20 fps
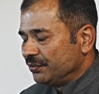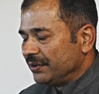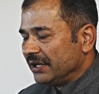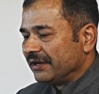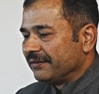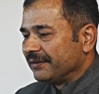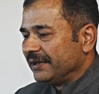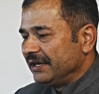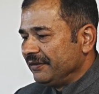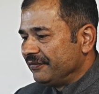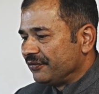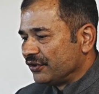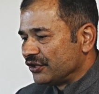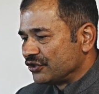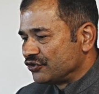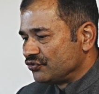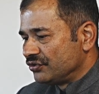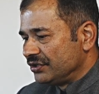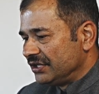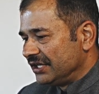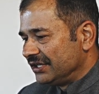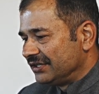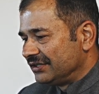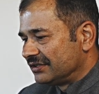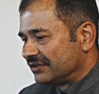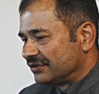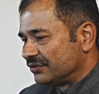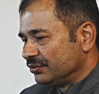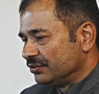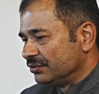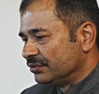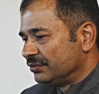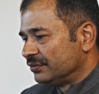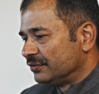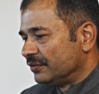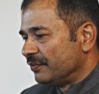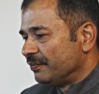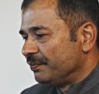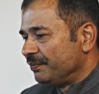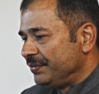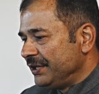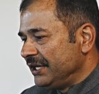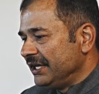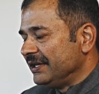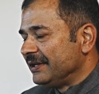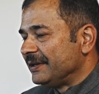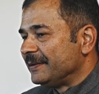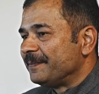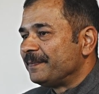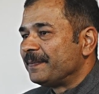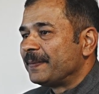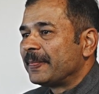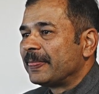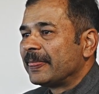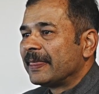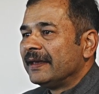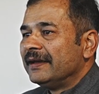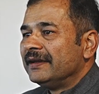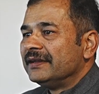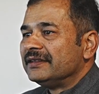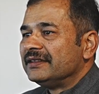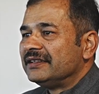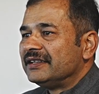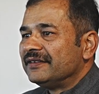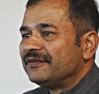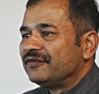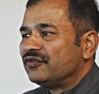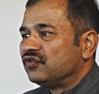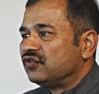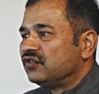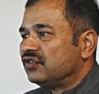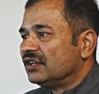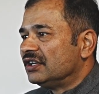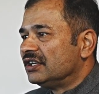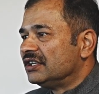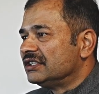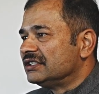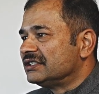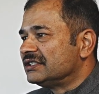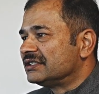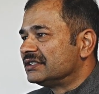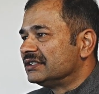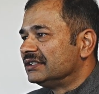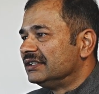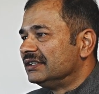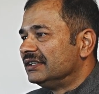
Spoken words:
we are very fortunate to be the first